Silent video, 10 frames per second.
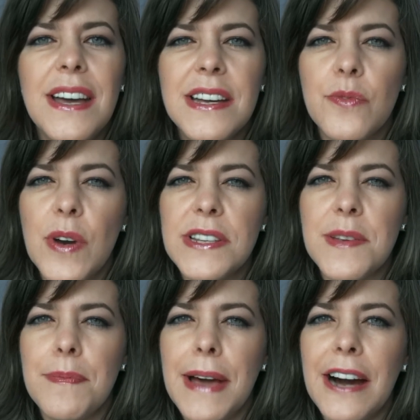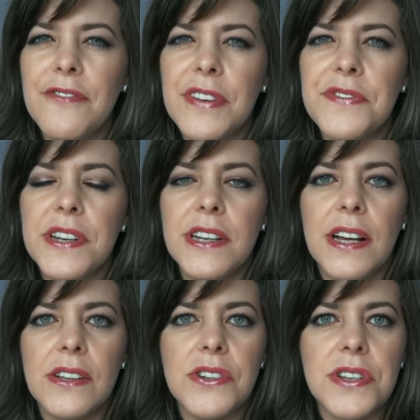It runs about
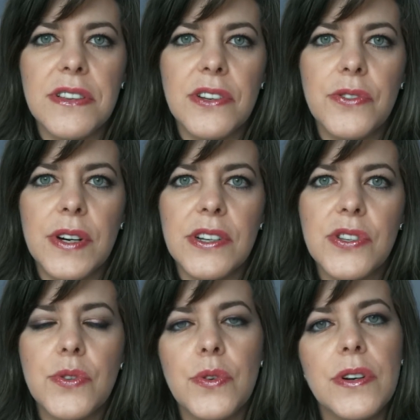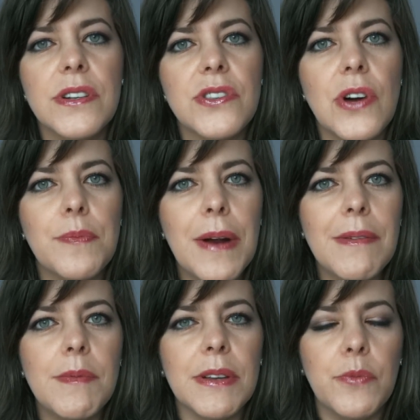$15 at the drugstore, and so I
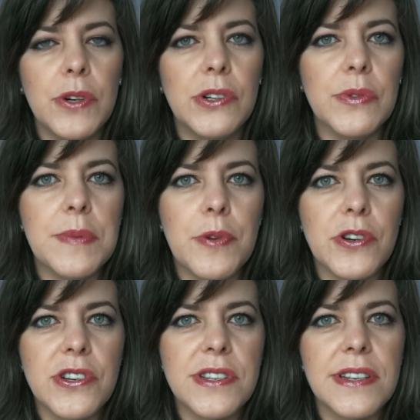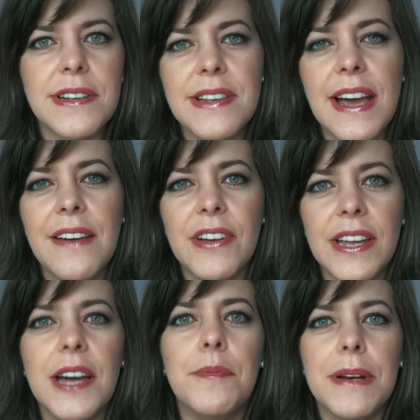probably will repurchase this. I haven't
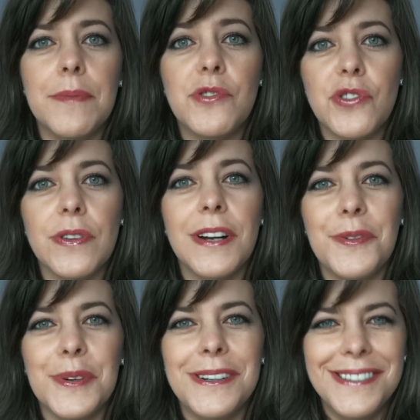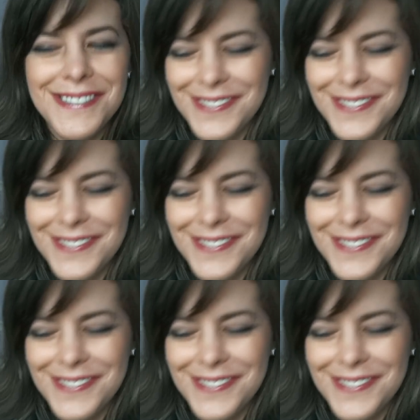yet, but I'm sure that I will.